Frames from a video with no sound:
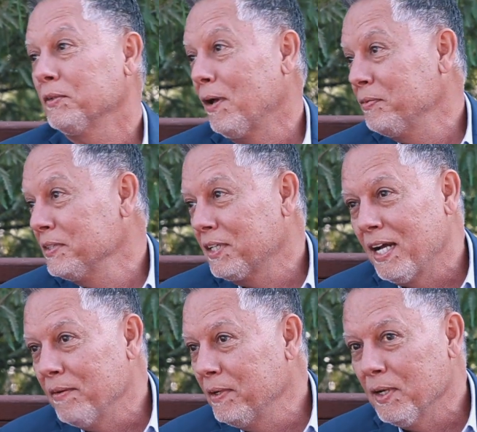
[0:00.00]
Dolphins are
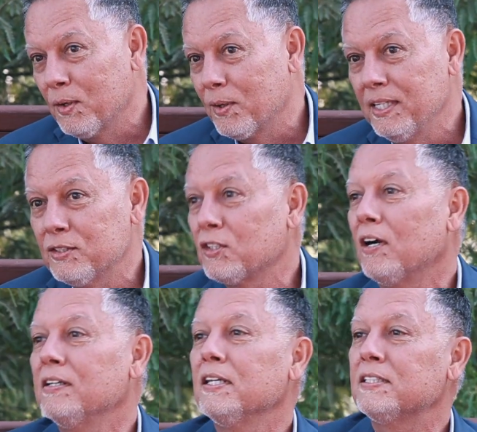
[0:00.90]
having a great
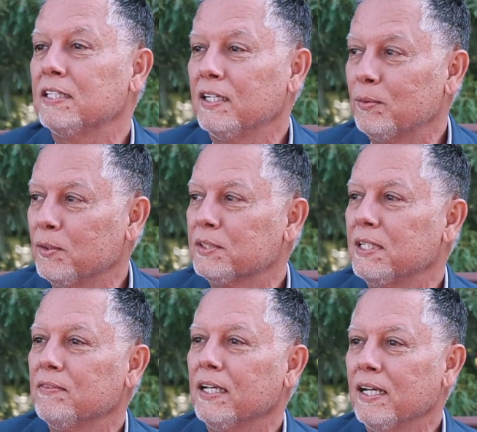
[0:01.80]
start this year. We'll
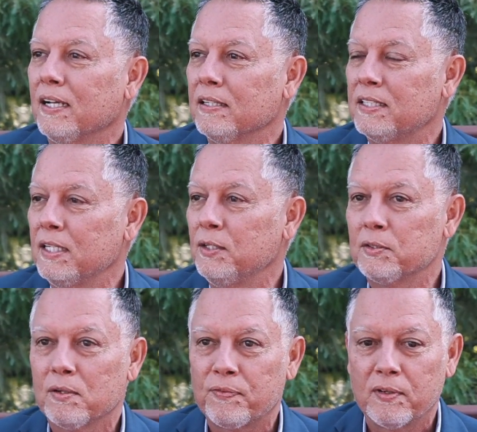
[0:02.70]
see if they can continue.
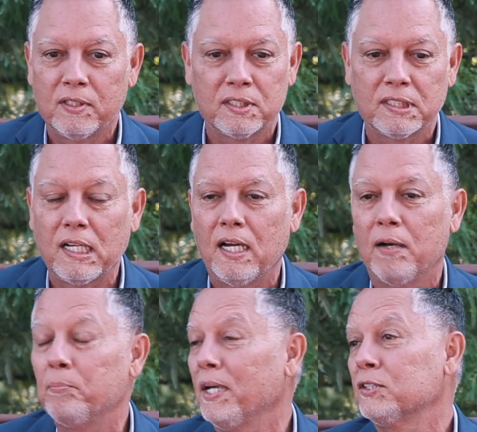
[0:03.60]
It's the first
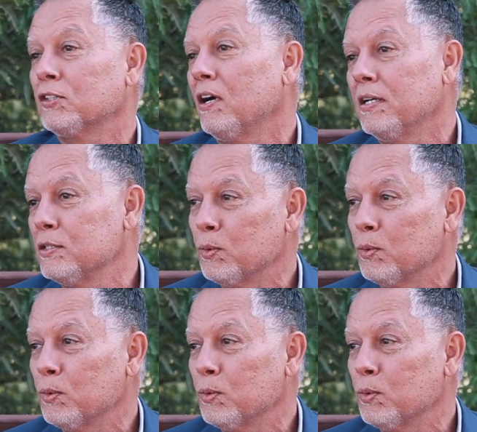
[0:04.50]
best start in